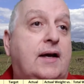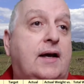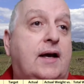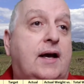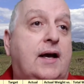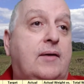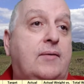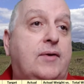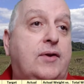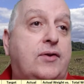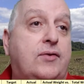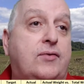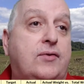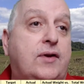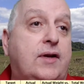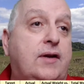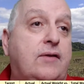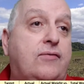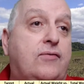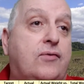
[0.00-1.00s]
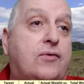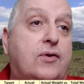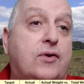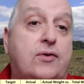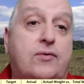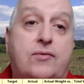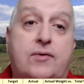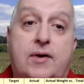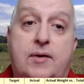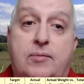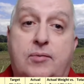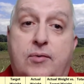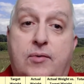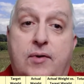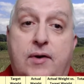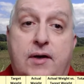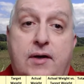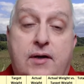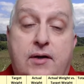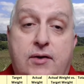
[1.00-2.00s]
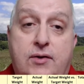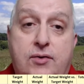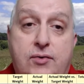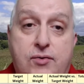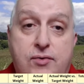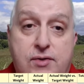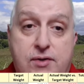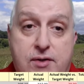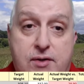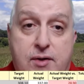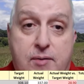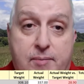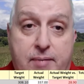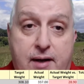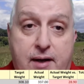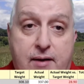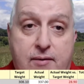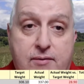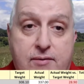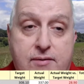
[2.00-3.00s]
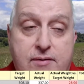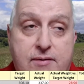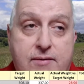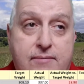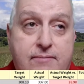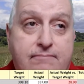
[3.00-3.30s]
I'm at 343.20 pounds.